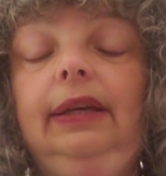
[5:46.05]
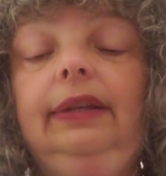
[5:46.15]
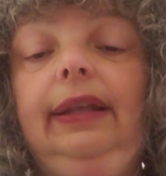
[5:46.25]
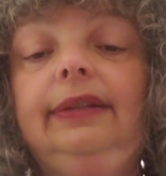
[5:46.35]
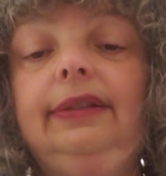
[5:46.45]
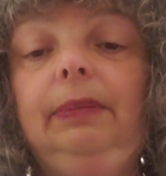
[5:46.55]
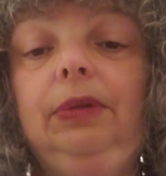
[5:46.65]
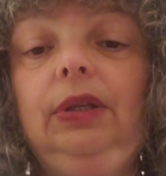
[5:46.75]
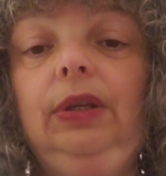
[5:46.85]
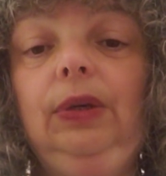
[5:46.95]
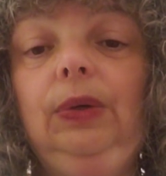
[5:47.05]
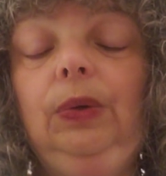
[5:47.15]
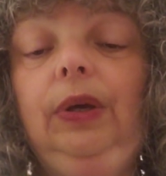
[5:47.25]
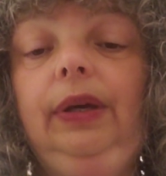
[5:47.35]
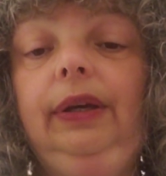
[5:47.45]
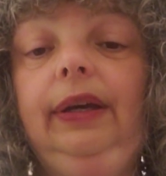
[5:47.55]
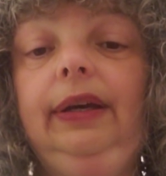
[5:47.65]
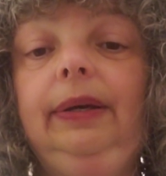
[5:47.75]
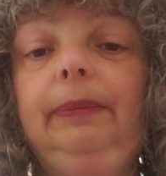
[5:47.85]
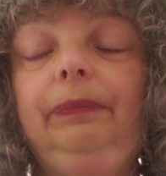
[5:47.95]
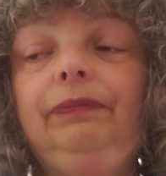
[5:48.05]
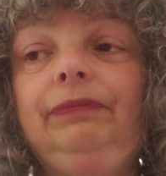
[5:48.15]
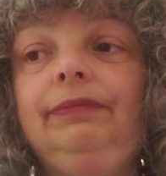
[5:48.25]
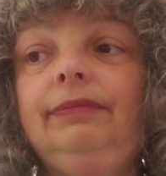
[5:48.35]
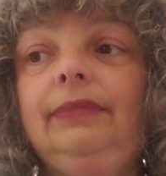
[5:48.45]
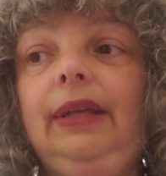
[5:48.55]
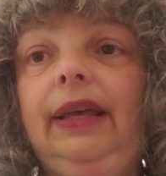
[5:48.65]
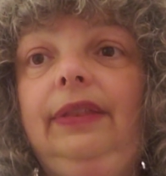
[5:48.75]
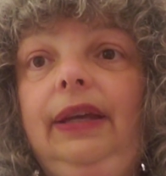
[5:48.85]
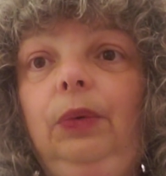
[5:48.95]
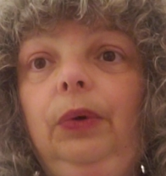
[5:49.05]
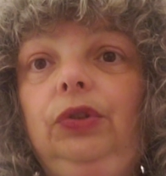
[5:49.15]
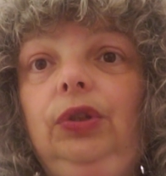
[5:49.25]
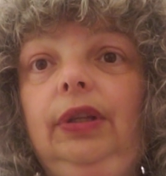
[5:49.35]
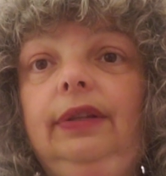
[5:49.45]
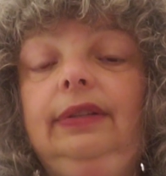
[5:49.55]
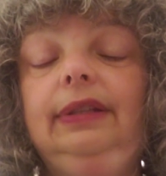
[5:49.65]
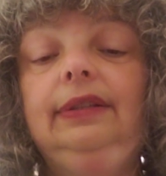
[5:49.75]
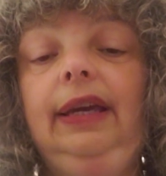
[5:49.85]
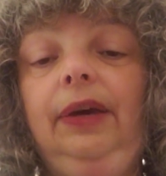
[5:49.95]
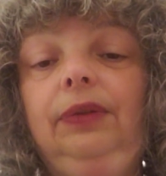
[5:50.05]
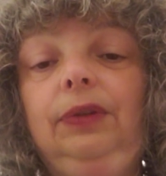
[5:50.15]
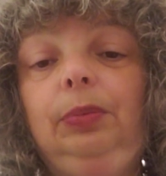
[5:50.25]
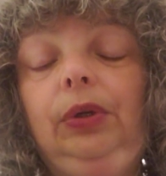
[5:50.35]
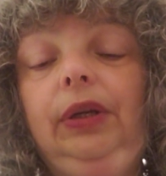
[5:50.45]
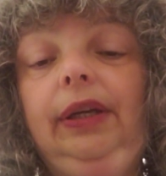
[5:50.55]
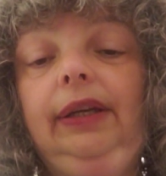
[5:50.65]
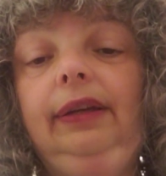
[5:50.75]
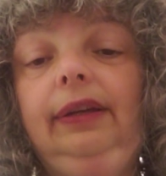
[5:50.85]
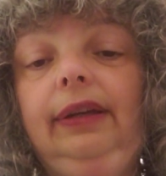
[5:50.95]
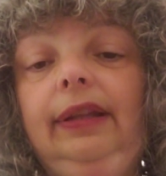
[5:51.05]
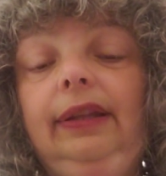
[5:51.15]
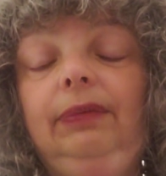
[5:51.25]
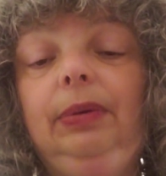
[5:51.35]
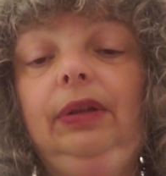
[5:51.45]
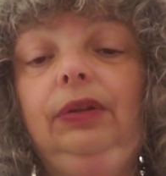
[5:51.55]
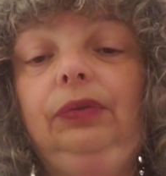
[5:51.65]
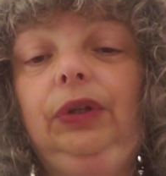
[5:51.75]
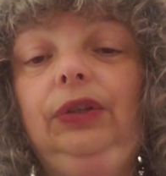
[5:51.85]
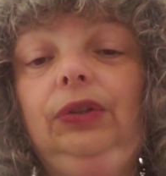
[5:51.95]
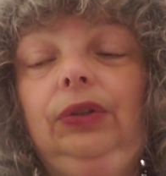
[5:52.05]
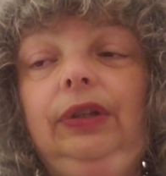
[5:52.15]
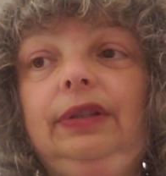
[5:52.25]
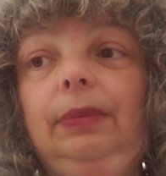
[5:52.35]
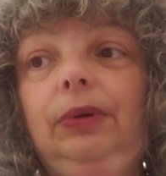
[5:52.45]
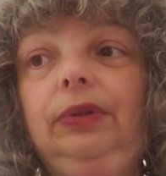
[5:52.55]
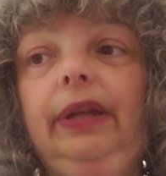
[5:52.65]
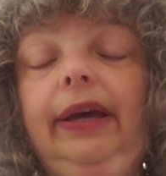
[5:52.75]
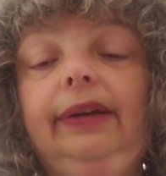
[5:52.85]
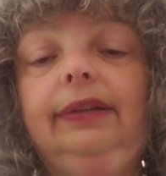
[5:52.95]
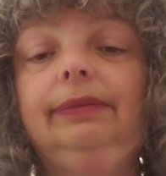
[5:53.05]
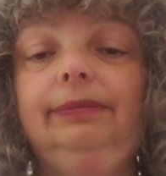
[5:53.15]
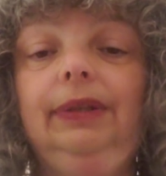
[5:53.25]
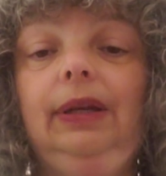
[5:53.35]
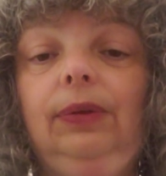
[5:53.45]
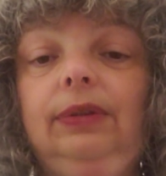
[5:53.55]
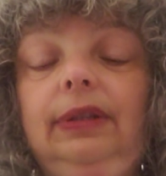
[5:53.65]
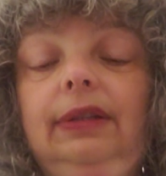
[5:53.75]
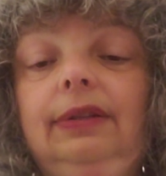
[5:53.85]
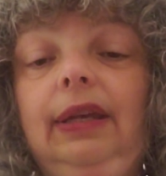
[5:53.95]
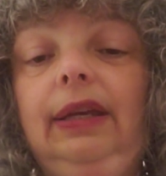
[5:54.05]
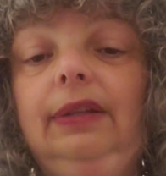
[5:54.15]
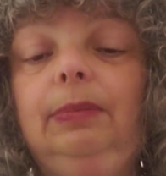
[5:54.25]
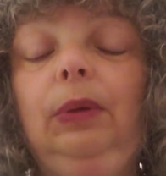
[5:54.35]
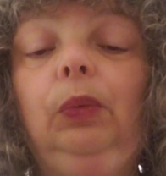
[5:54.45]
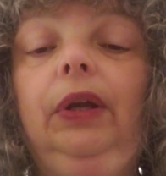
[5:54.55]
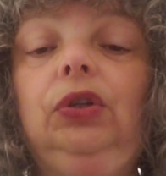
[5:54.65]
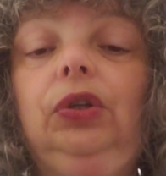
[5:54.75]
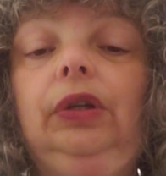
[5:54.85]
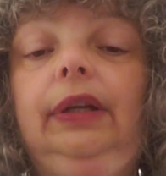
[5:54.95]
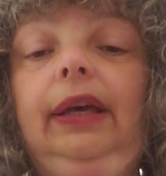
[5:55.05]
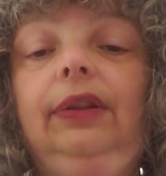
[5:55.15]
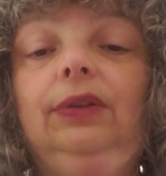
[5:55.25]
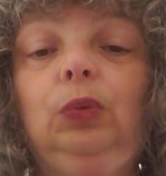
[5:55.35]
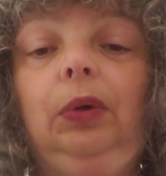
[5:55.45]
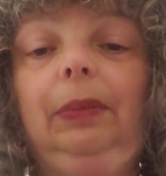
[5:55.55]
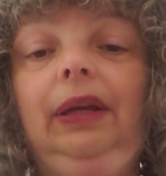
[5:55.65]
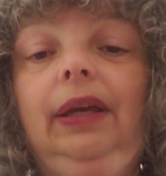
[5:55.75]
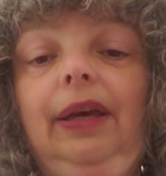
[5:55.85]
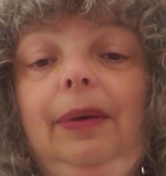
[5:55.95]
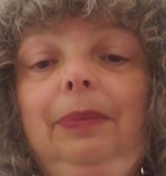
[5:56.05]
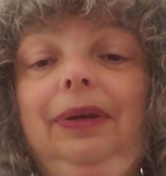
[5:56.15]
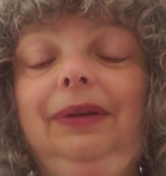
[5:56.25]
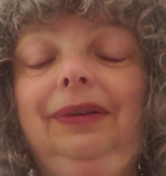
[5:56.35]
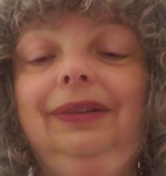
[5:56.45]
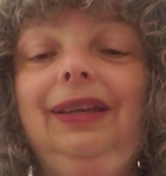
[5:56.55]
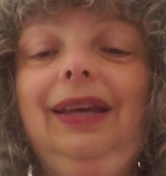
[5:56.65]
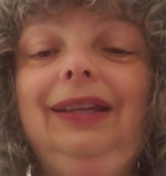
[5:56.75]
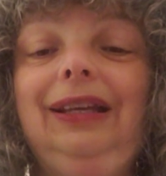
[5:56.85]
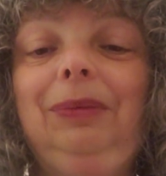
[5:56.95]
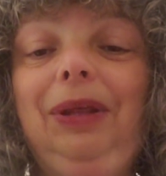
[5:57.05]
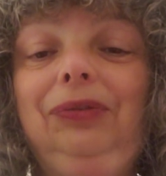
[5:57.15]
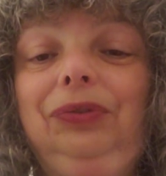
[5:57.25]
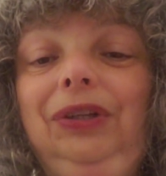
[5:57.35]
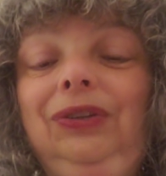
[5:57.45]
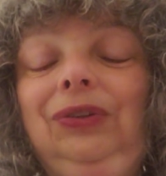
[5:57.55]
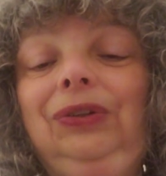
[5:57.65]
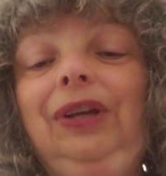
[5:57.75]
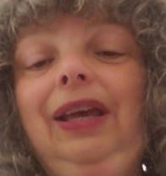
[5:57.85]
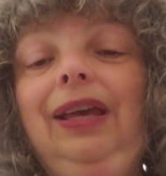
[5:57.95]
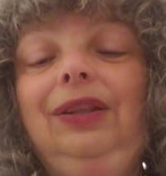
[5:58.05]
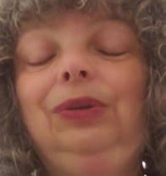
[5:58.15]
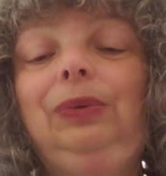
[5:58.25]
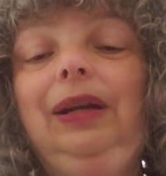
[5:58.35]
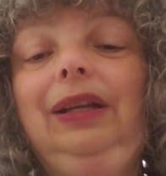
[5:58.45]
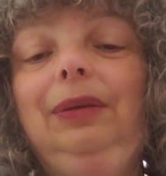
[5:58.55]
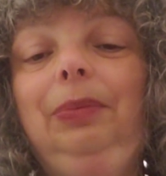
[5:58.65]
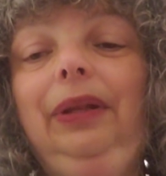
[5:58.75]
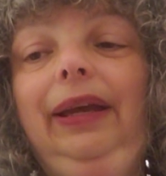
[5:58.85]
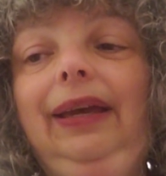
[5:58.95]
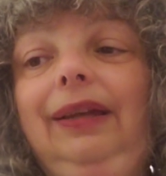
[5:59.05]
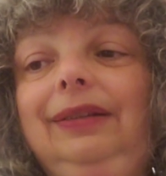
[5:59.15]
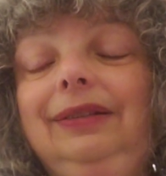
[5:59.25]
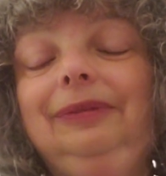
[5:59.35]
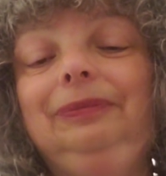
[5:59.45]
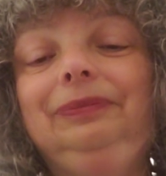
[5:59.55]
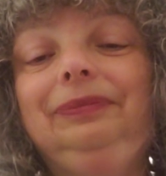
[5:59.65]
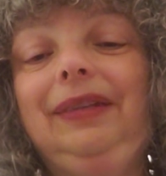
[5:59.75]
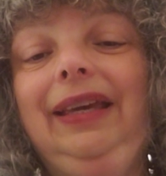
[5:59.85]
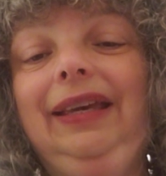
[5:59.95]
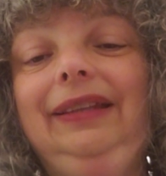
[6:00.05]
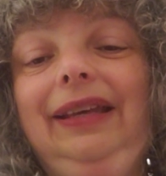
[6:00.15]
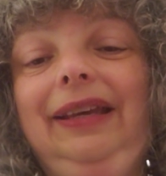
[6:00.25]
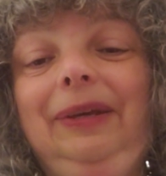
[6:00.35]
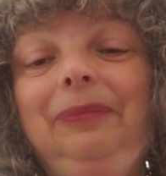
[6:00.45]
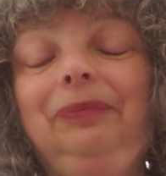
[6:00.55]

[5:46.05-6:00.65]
That's up to you. I think once you get the seeds out in the spring and they've been in the freezer, it's almost like, the seeds think it's been winter and now that it's warming up. Take them out of the freezer, they're ready to plant, and they,